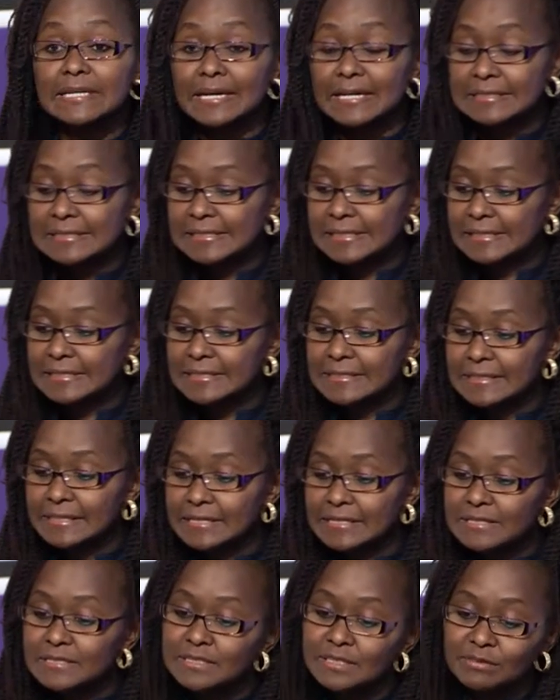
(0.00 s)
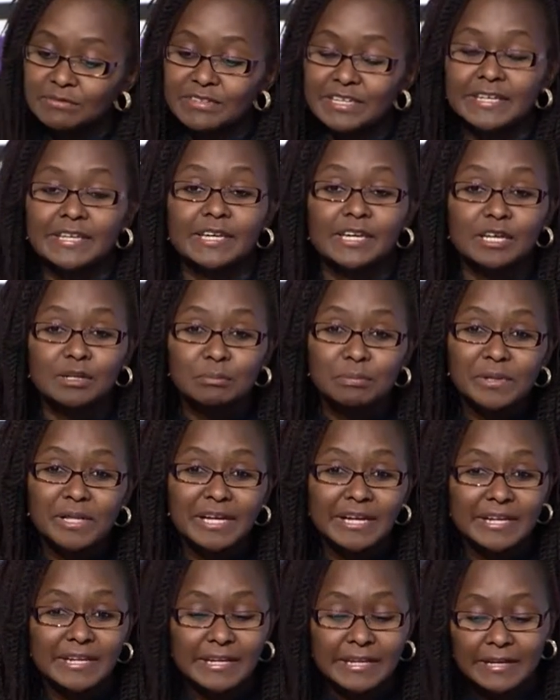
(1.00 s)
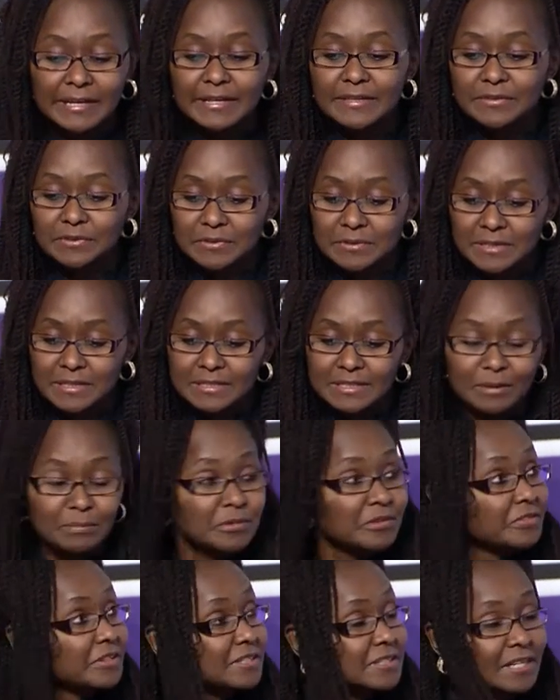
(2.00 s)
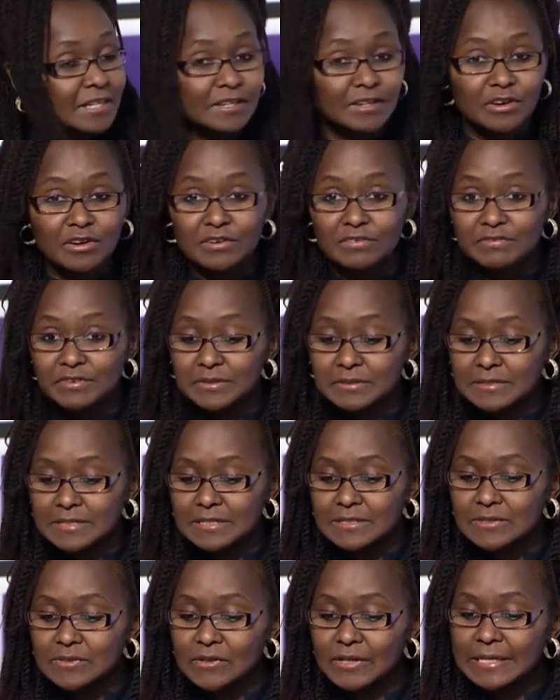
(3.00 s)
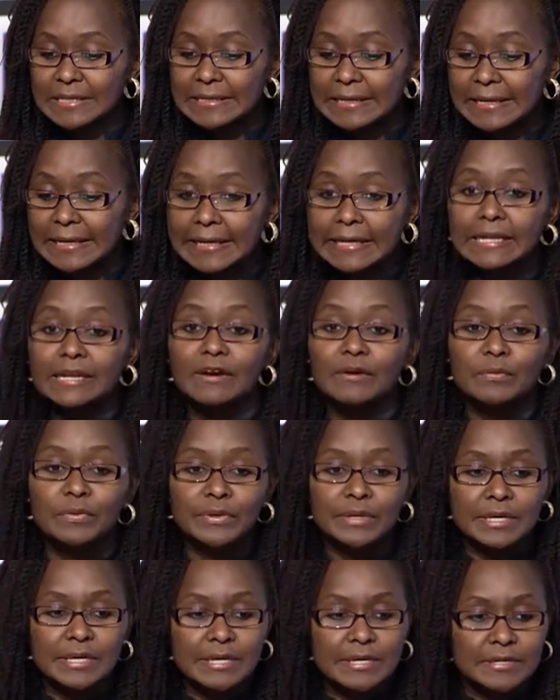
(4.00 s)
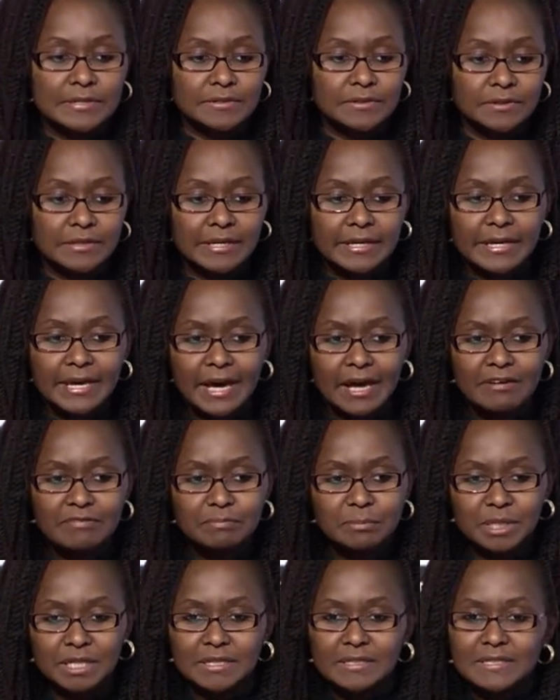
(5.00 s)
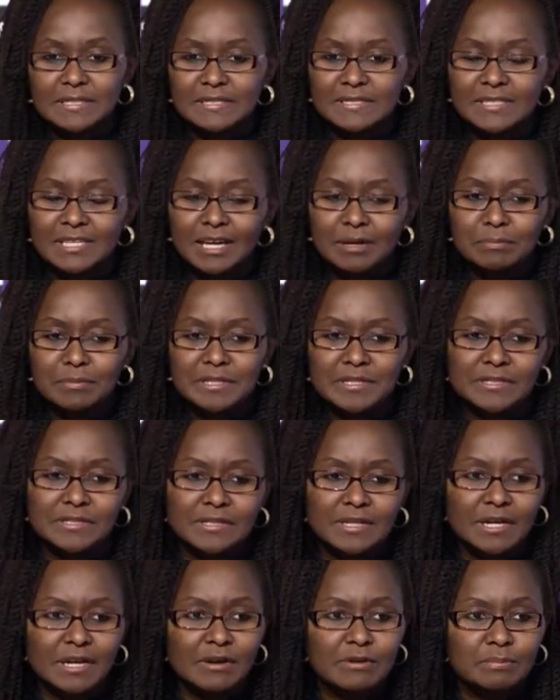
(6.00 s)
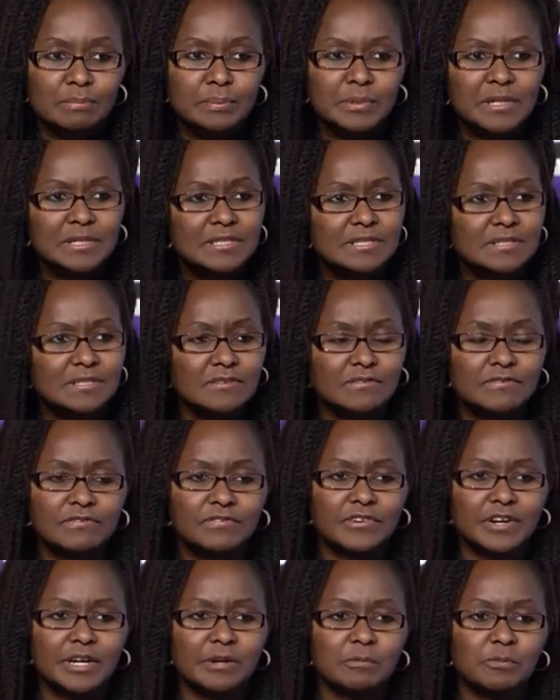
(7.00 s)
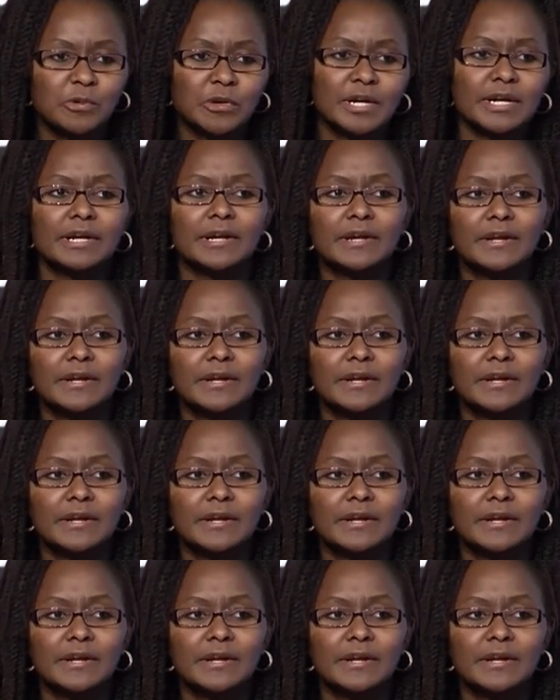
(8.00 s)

architecture, surveying, and planning. These are some of the technical fields they trained in. So the government established a policy framework